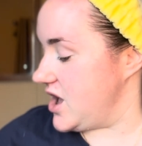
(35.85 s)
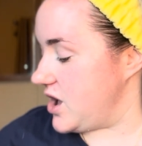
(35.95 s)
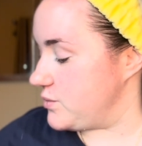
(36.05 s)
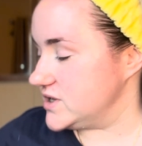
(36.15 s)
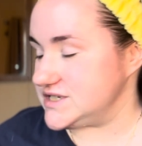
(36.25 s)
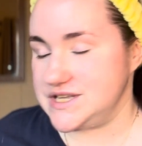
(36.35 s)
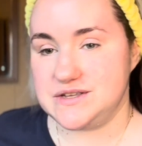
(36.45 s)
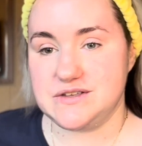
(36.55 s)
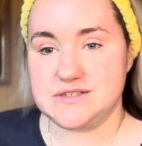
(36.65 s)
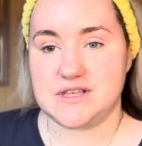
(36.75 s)
I want to
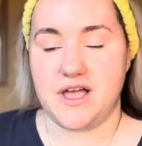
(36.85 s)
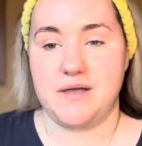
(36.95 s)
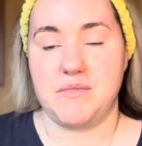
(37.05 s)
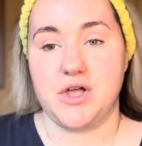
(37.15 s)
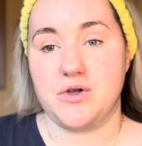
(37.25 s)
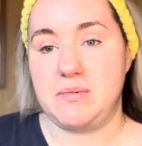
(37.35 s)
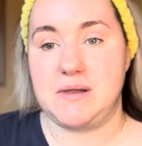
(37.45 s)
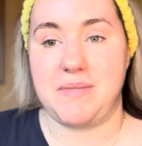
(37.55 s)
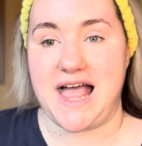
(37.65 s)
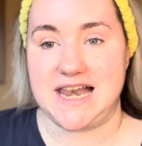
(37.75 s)
use a couple of
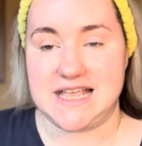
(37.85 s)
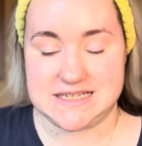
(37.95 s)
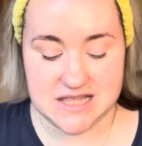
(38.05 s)
palettes